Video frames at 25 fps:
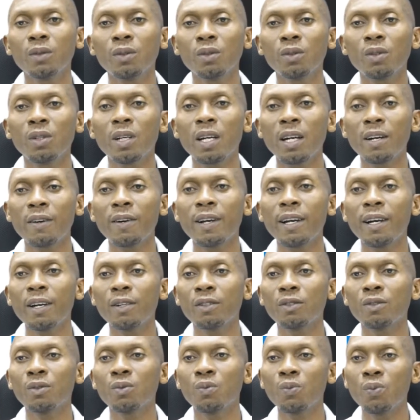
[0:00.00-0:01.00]
to carry
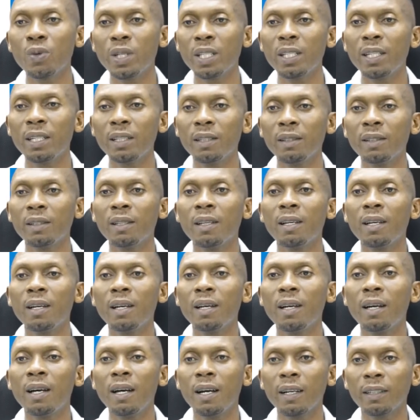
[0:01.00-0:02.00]
out weeding
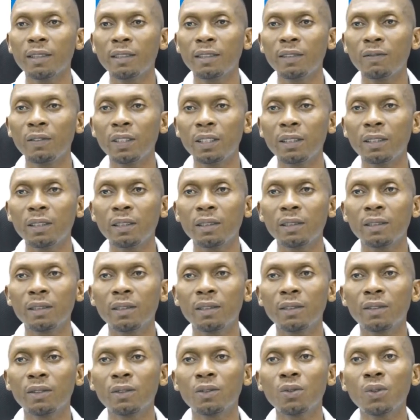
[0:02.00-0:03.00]
activities.
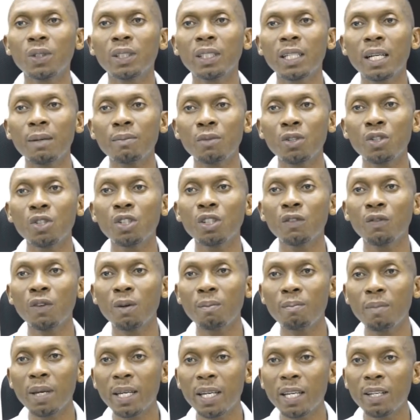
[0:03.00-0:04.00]
So it can be used for
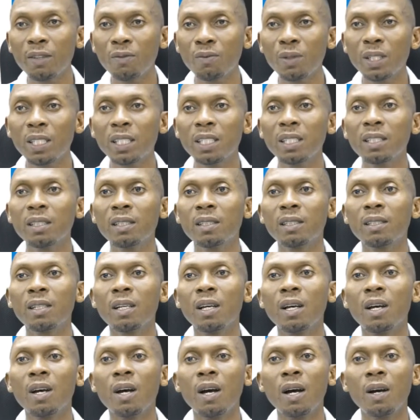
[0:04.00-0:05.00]
making ridges,
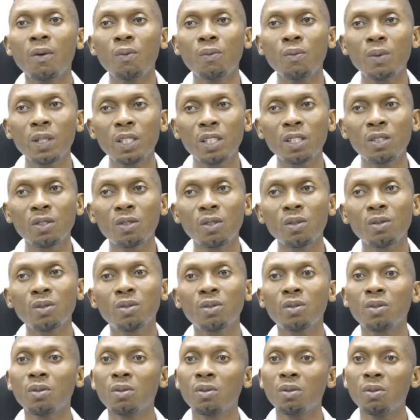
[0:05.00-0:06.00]
which is
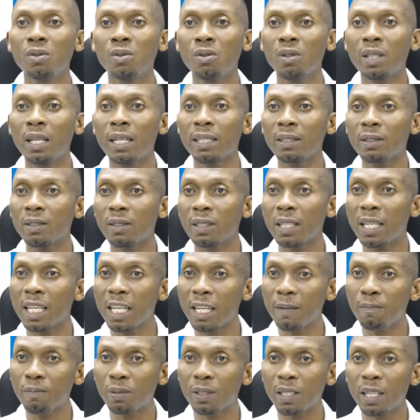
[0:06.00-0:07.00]
also known as
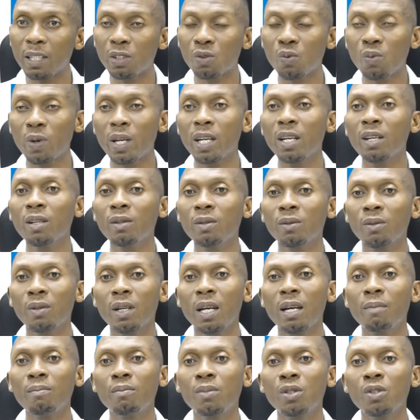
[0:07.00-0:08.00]
heaps as well.
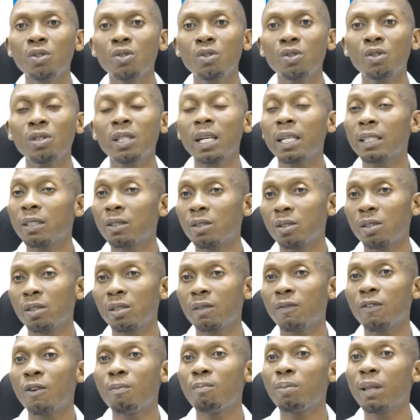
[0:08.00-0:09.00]
Can be used, that
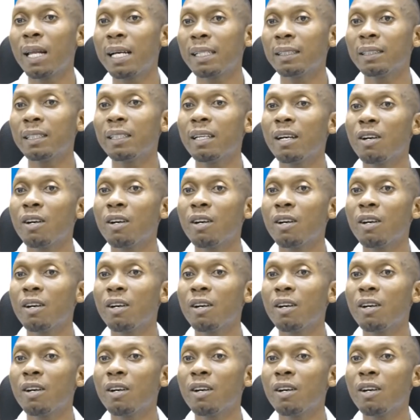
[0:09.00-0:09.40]
is for planting